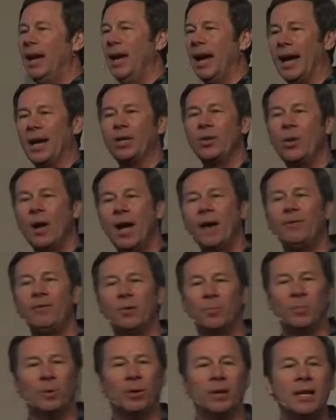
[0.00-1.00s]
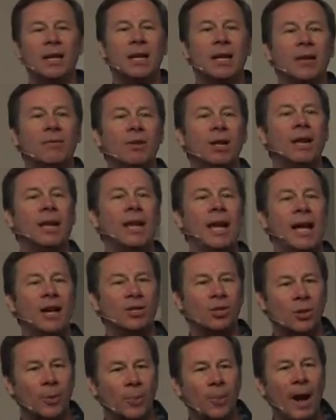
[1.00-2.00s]
and you have to believe that He
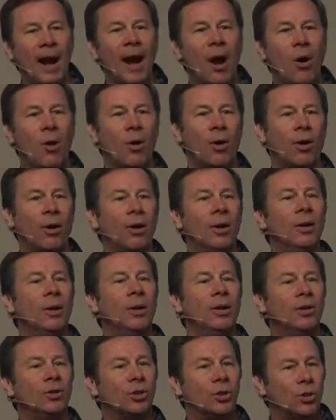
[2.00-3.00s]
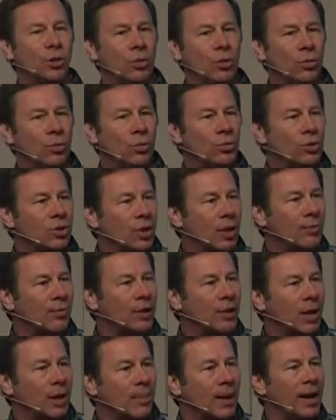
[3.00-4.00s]
has the power to do
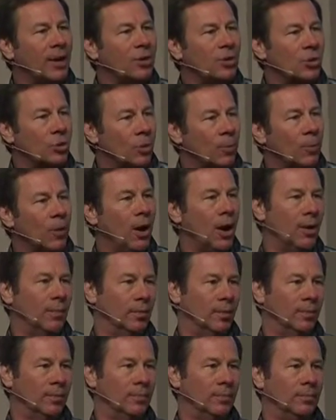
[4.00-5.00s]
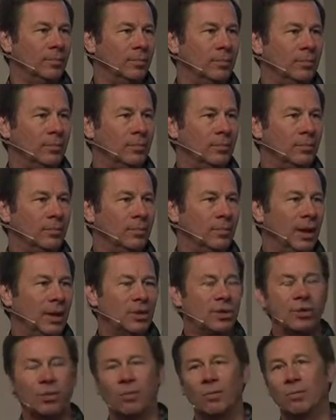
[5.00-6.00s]
something about your problem.
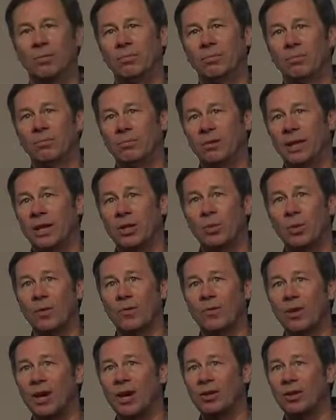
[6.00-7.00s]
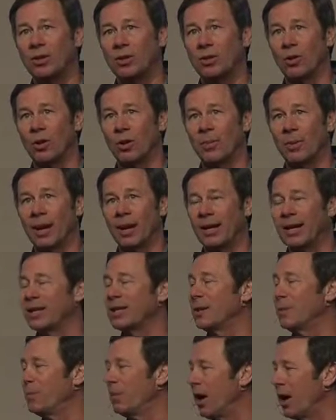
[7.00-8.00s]
And so that's what faith is all about.
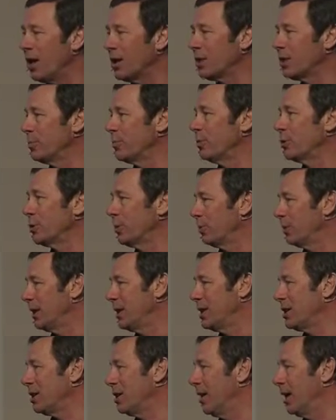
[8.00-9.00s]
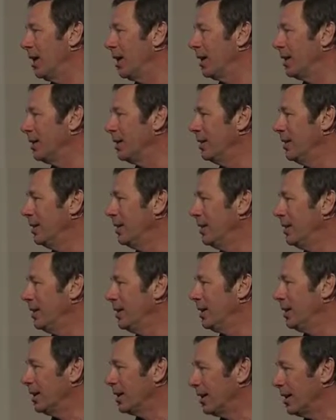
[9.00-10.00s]
It's impossible to please God
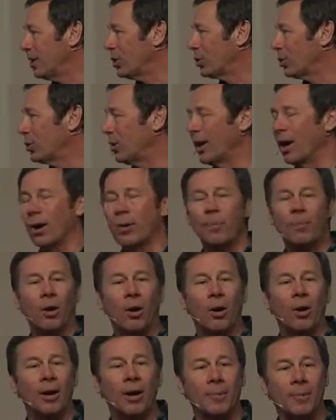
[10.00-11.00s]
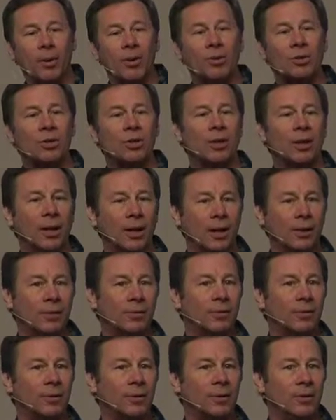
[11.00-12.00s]
unless you are a person
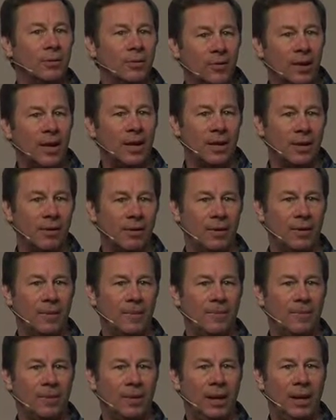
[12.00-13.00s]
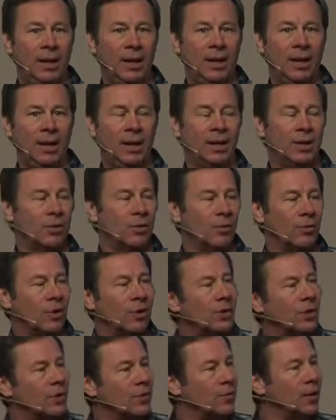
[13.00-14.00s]
of faith. And so
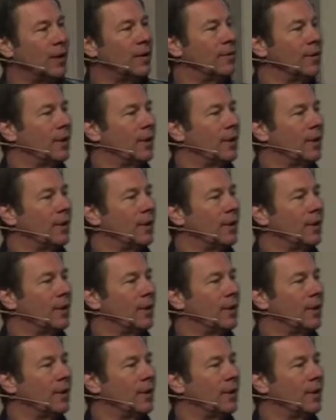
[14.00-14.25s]
this is very,